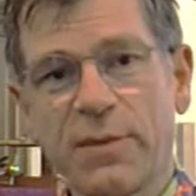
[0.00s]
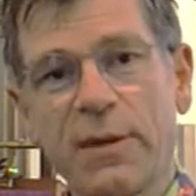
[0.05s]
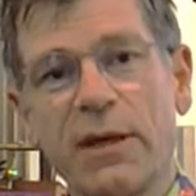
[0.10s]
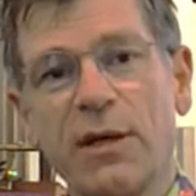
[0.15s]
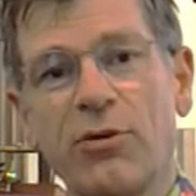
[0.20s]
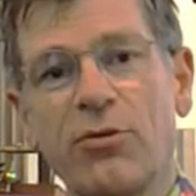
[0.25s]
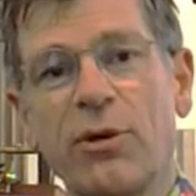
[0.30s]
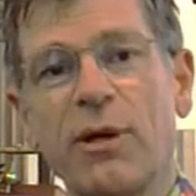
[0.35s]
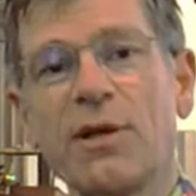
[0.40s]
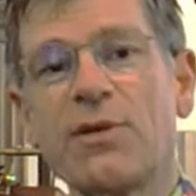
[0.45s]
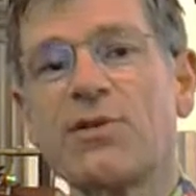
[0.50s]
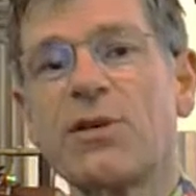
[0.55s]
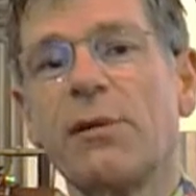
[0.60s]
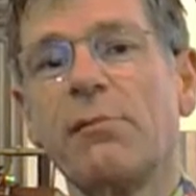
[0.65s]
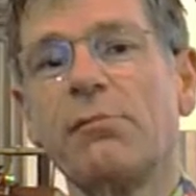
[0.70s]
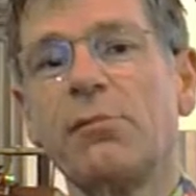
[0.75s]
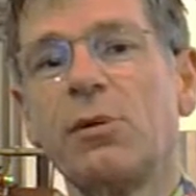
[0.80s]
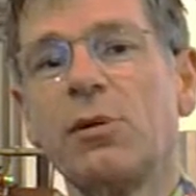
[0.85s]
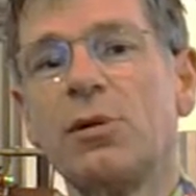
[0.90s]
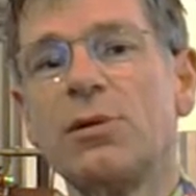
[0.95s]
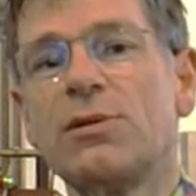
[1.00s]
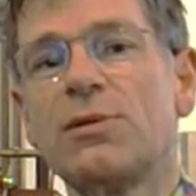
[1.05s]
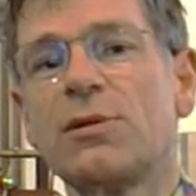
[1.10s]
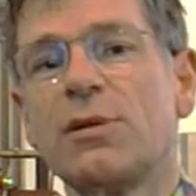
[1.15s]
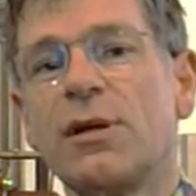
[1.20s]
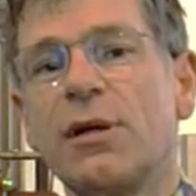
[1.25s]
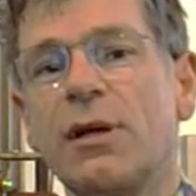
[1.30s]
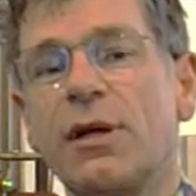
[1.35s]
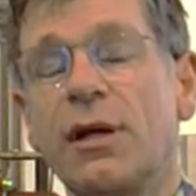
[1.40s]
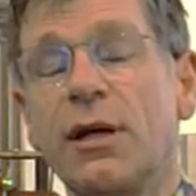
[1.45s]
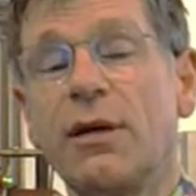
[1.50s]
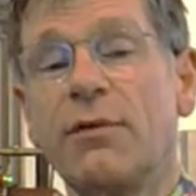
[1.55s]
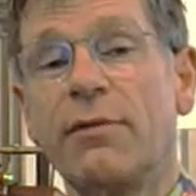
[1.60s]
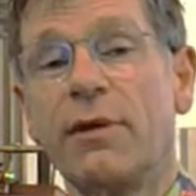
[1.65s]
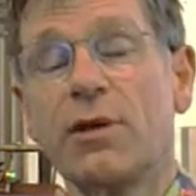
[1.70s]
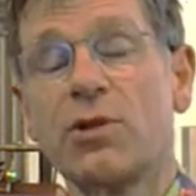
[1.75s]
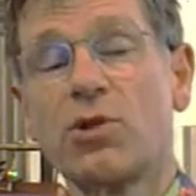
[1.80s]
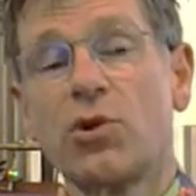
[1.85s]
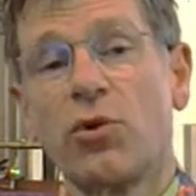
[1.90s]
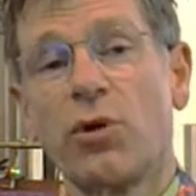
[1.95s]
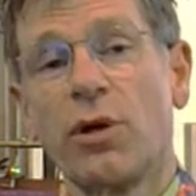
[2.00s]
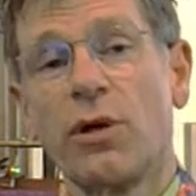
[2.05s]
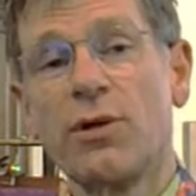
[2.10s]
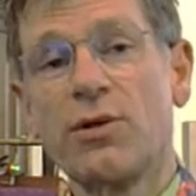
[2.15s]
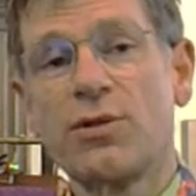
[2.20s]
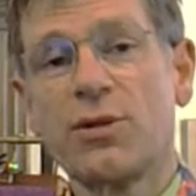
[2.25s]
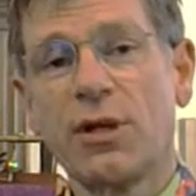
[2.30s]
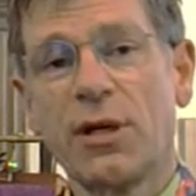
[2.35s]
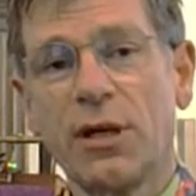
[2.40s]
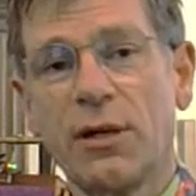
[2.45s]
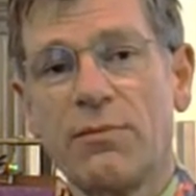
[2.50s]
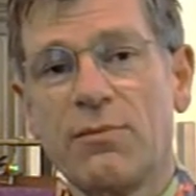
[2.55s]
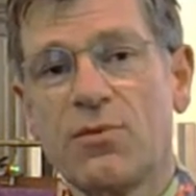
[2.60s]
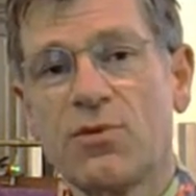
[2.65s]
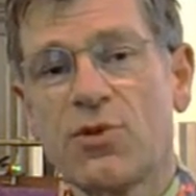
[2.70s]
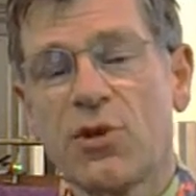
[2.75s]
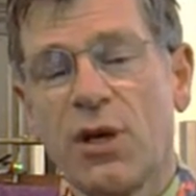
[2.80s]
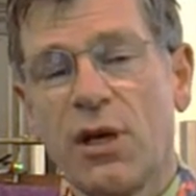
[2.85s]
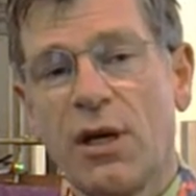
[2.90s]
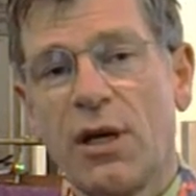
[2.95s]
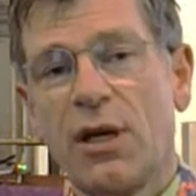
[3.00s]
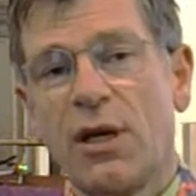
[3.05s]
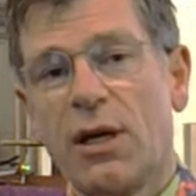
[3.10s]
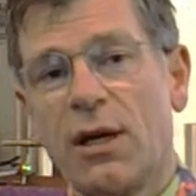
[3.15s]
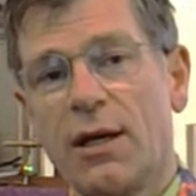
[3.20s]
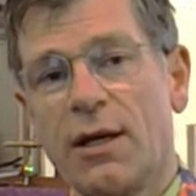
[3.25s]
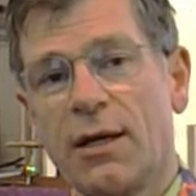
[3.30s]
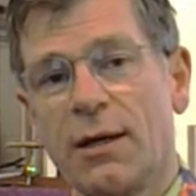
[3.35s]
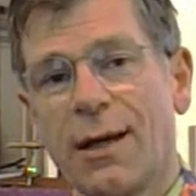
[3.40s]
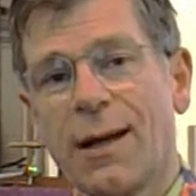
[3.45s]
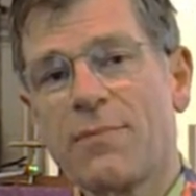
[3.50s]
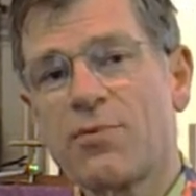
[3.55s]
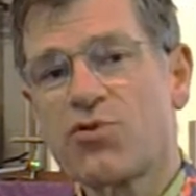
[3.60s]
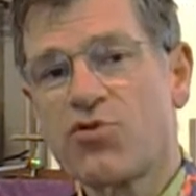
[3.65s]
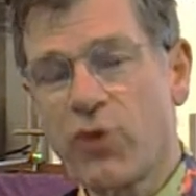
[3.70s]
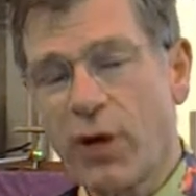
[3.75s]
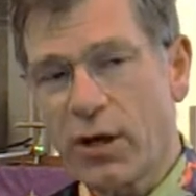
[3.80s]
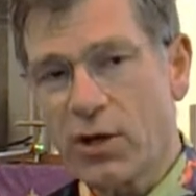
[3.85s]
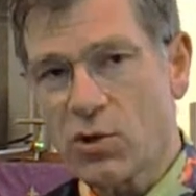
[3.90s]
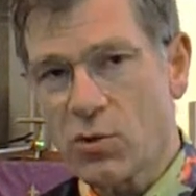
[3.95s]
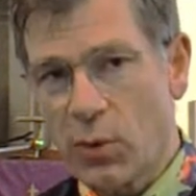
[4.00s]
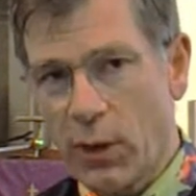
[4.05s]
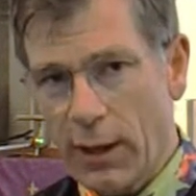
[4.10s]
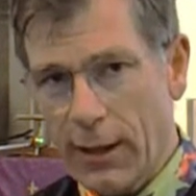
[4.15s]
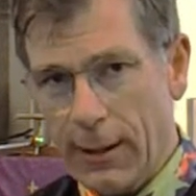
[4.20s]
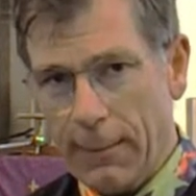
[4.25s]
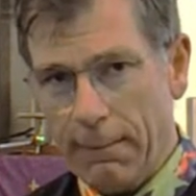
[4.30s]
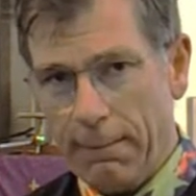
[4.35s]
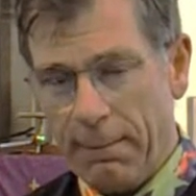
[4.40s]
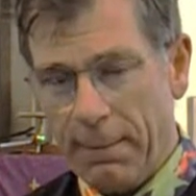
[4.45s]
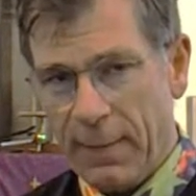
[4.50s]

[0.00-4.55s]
been reassembled in Victorian times in an abstract way.